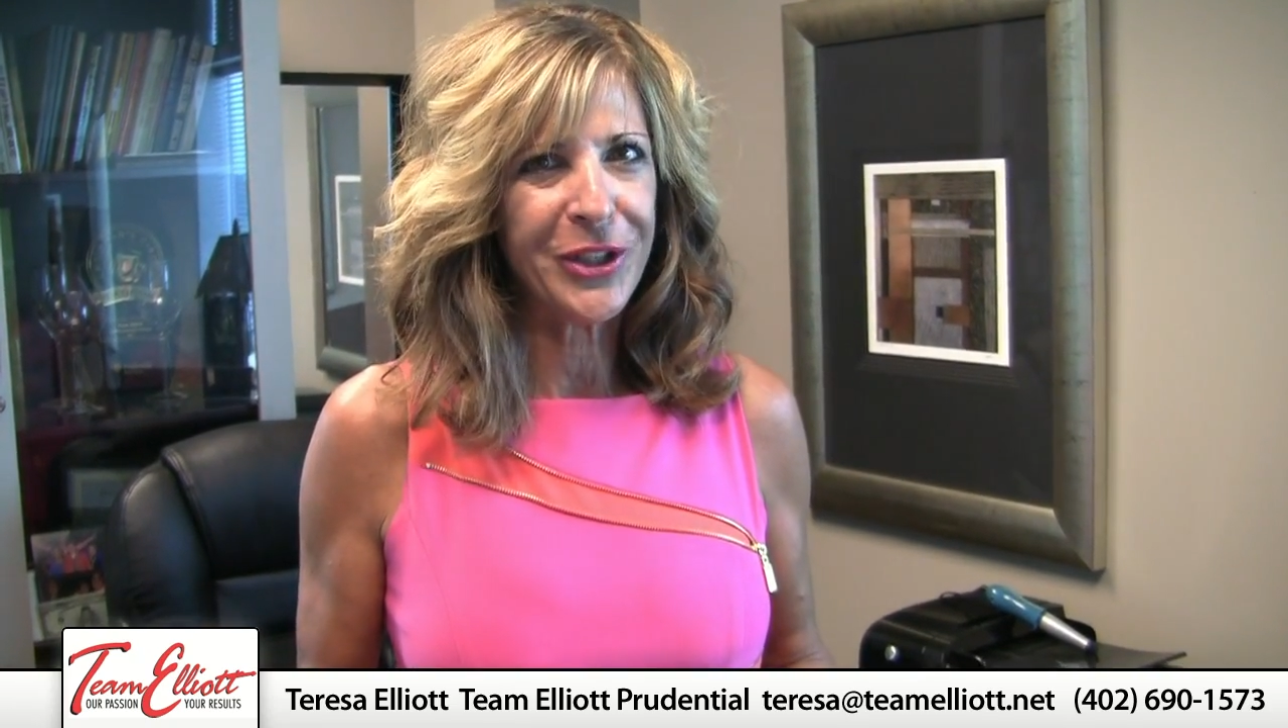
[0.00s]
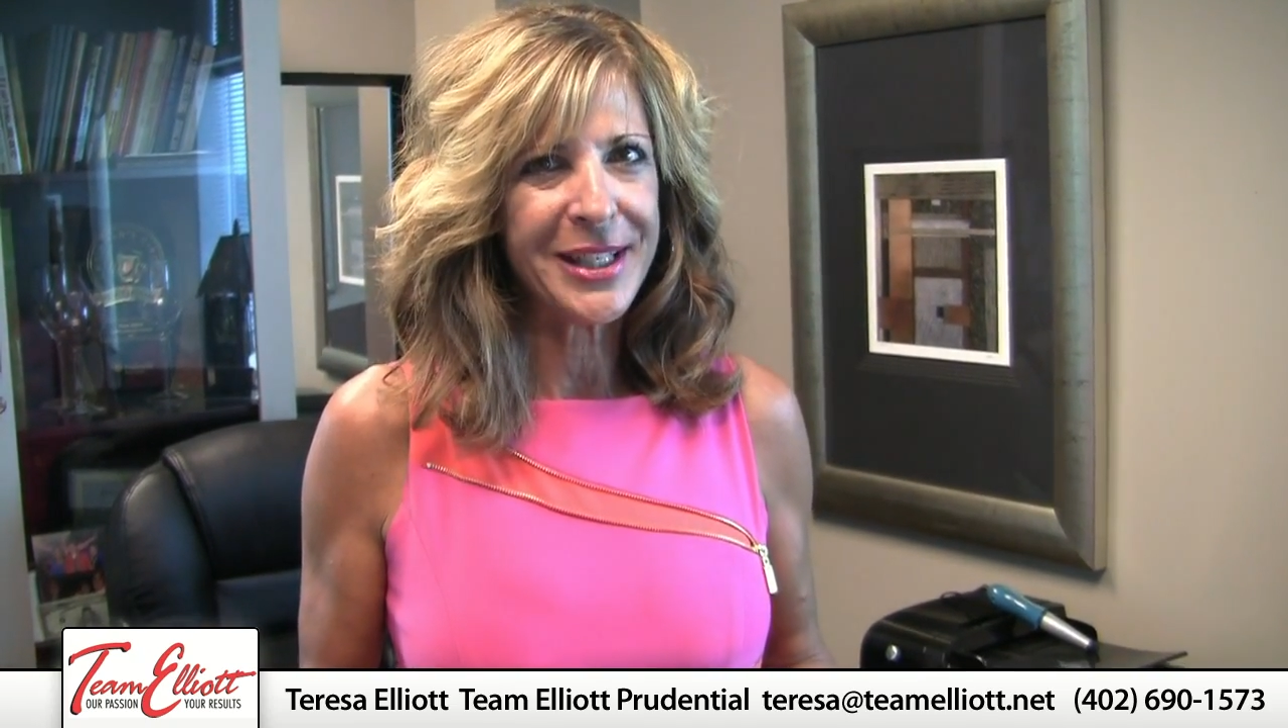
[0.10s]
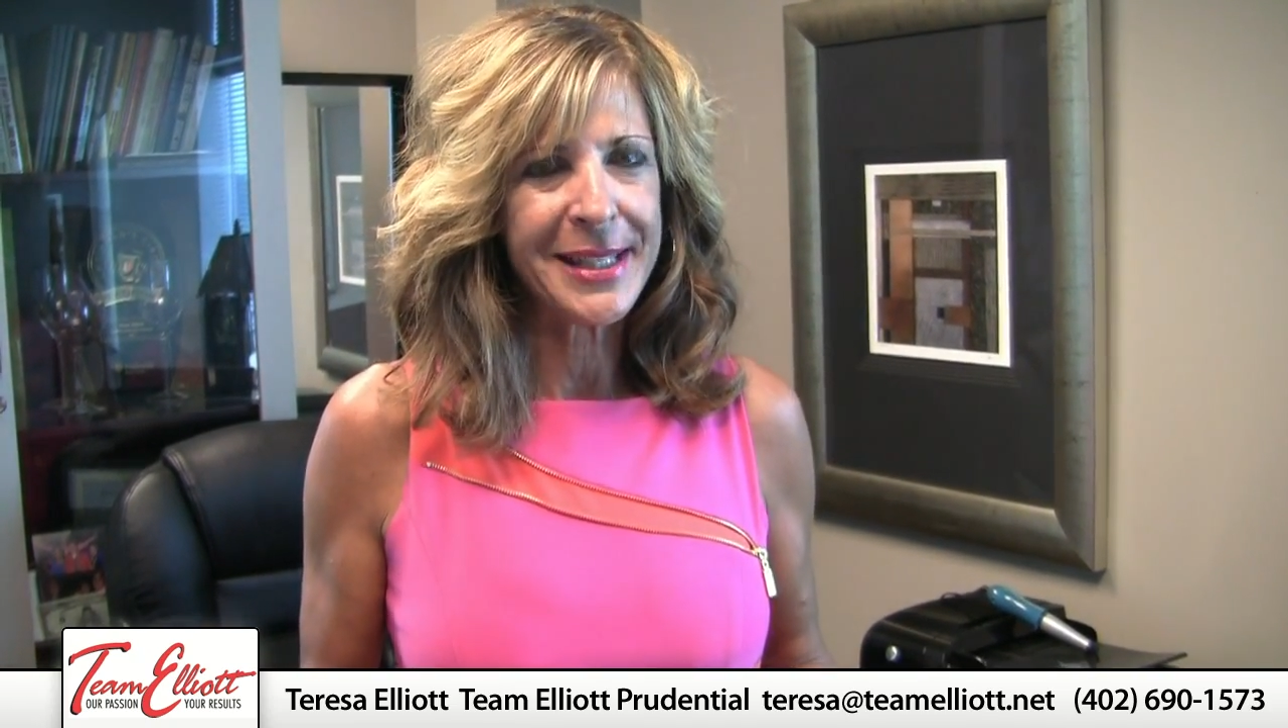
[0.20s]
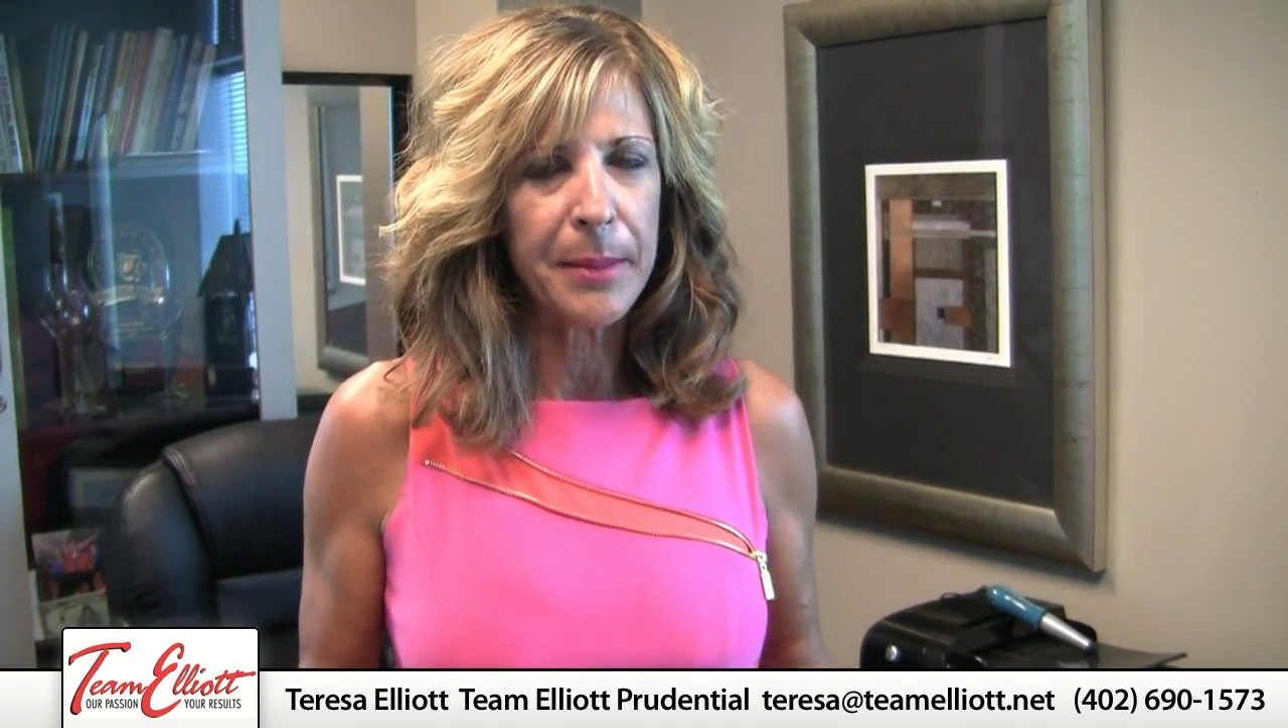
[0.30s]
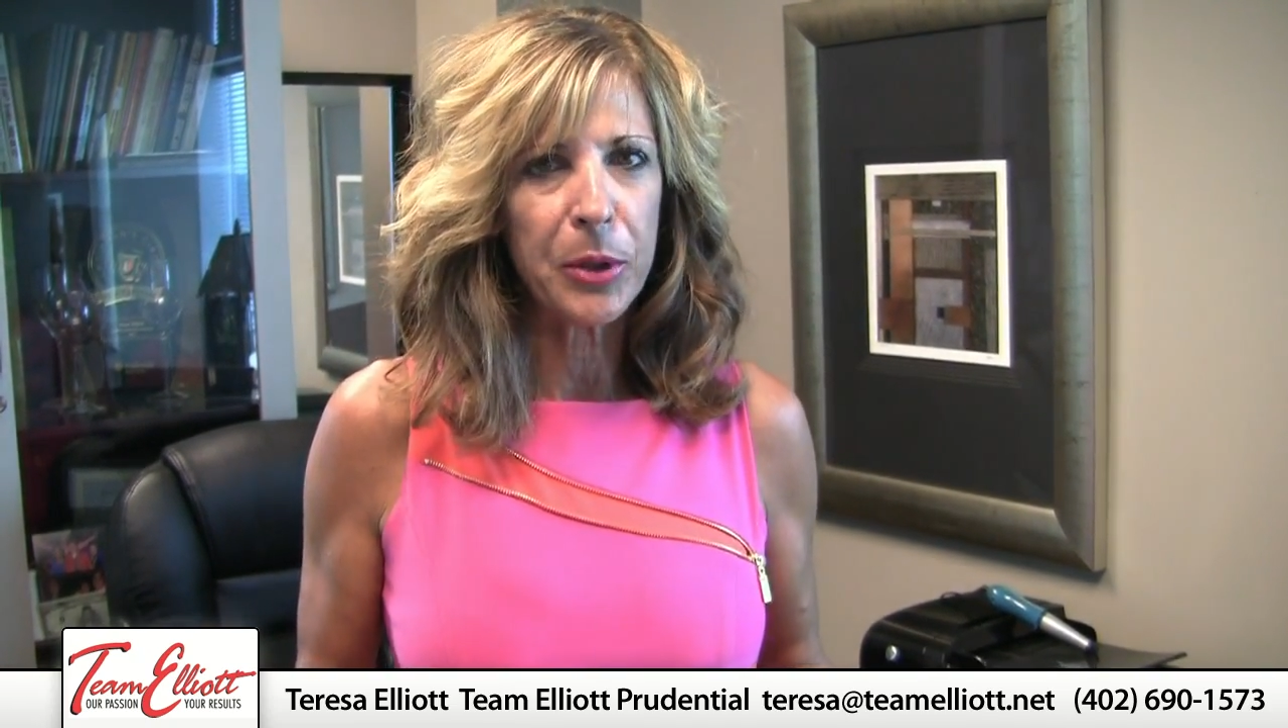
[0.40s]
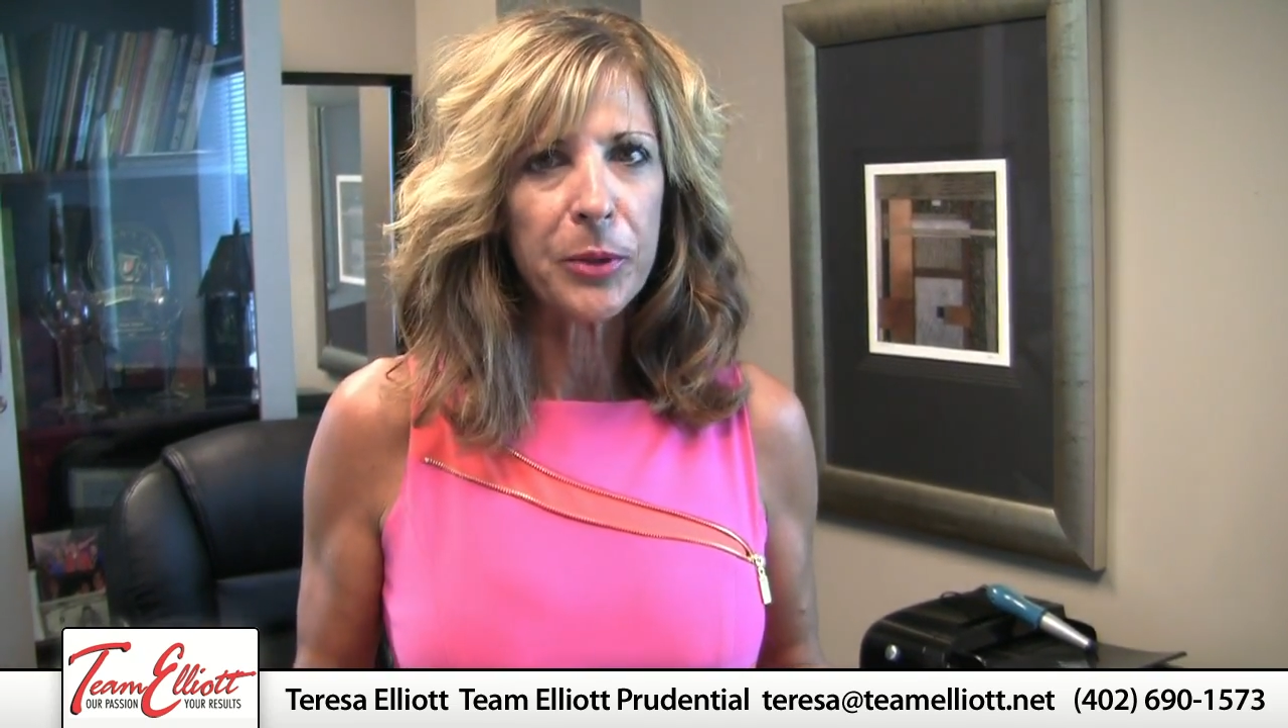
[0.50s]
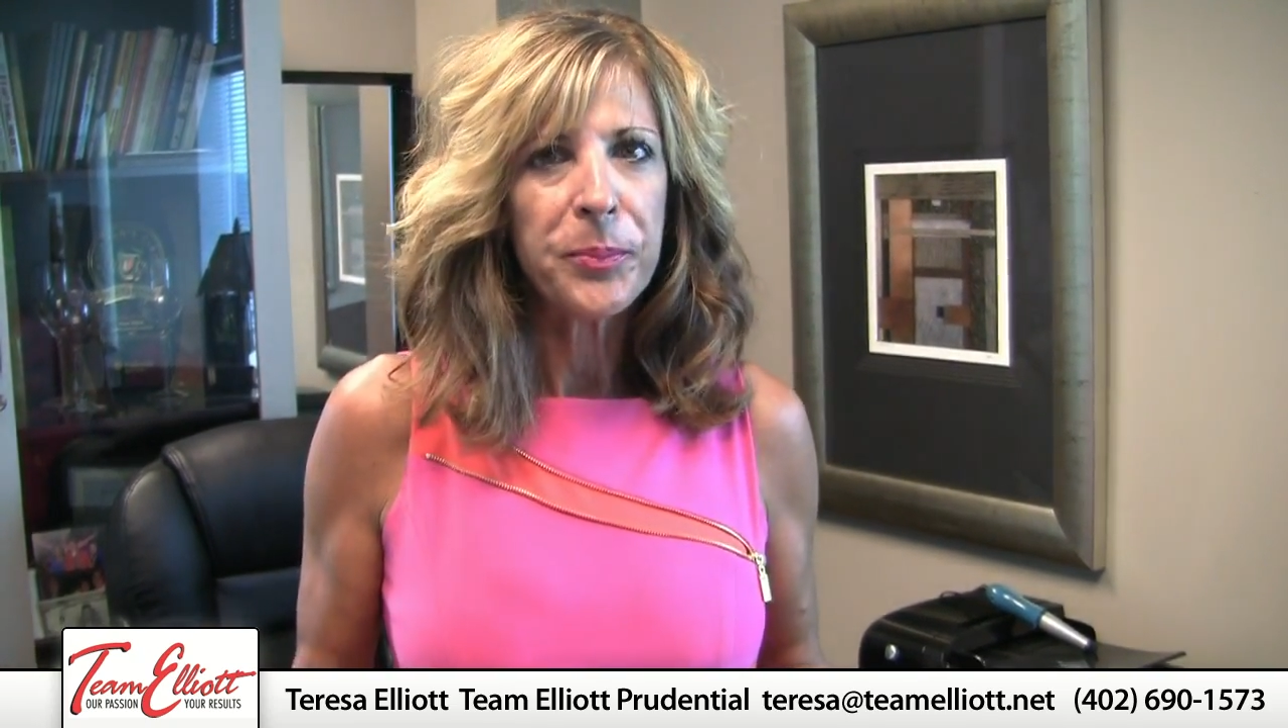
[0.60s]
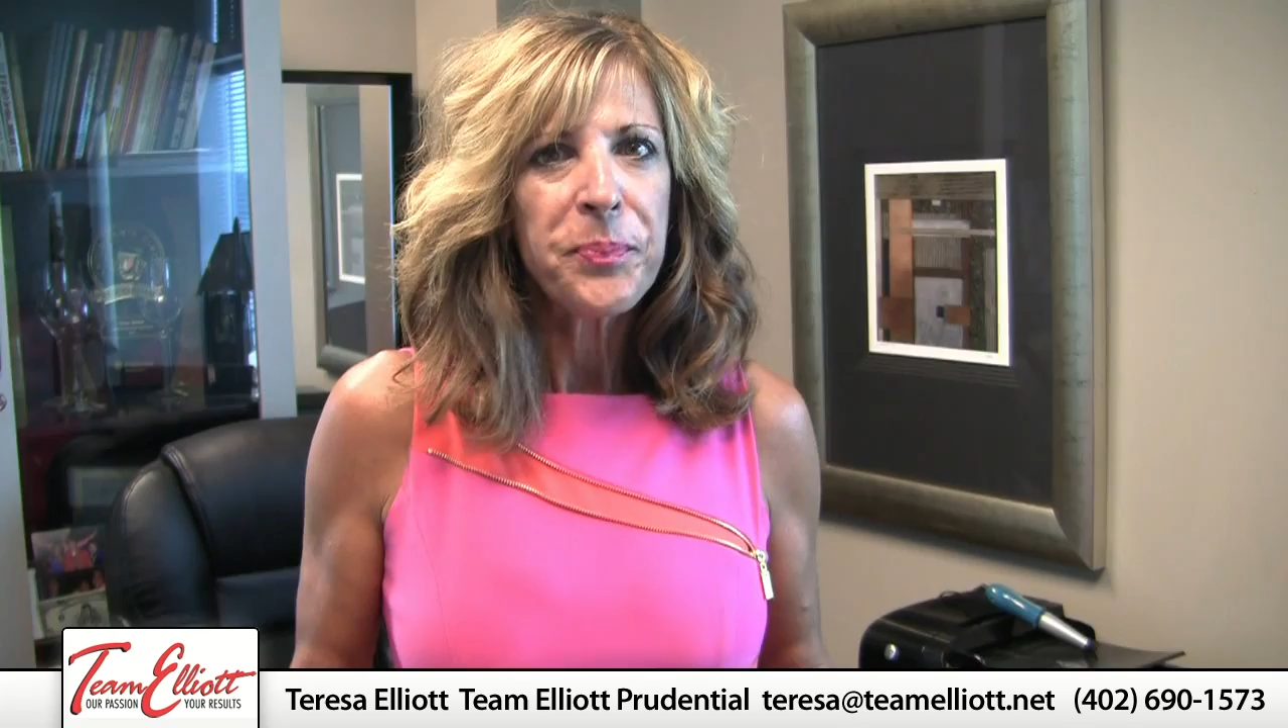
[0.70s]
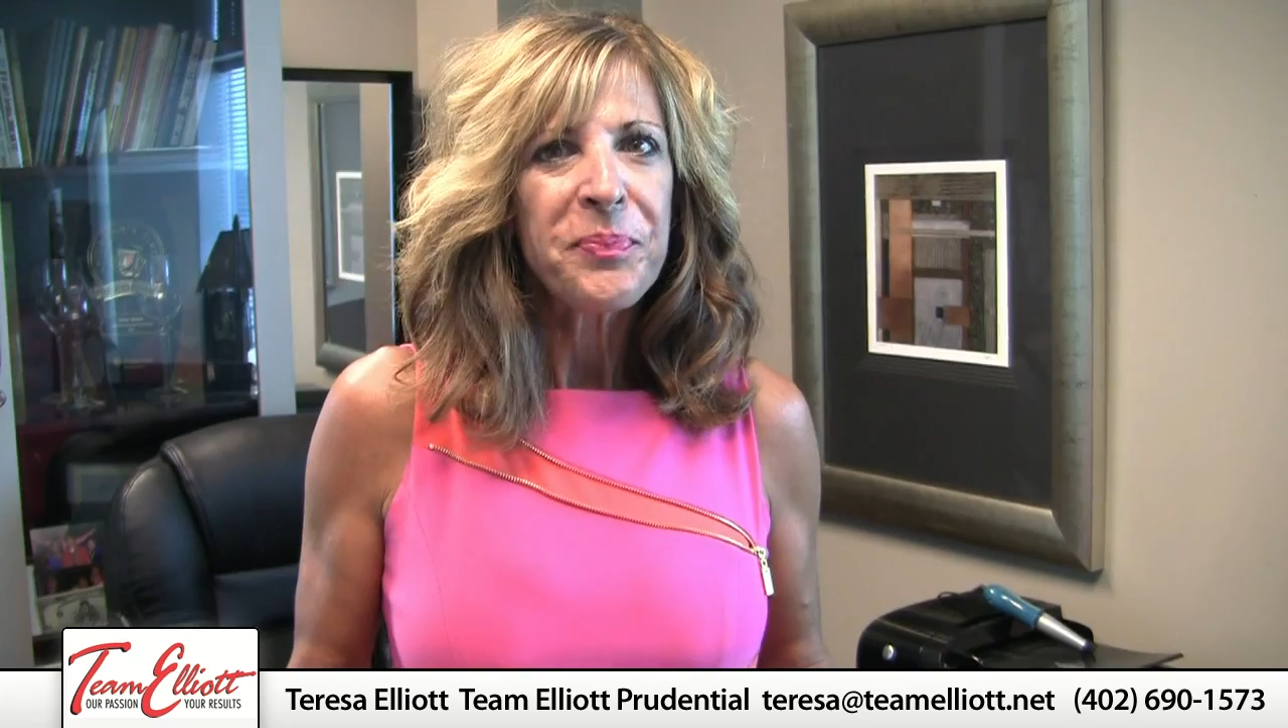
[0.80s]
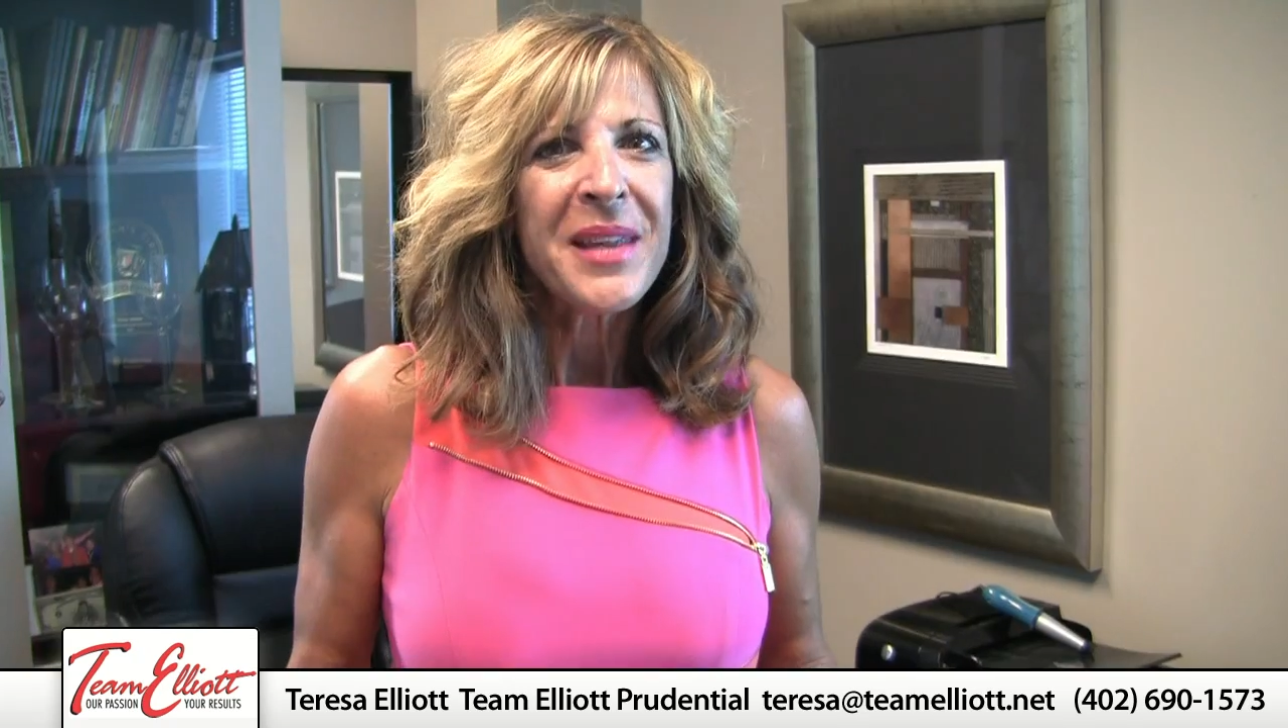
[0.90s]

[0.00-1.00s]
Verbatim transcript: this summer,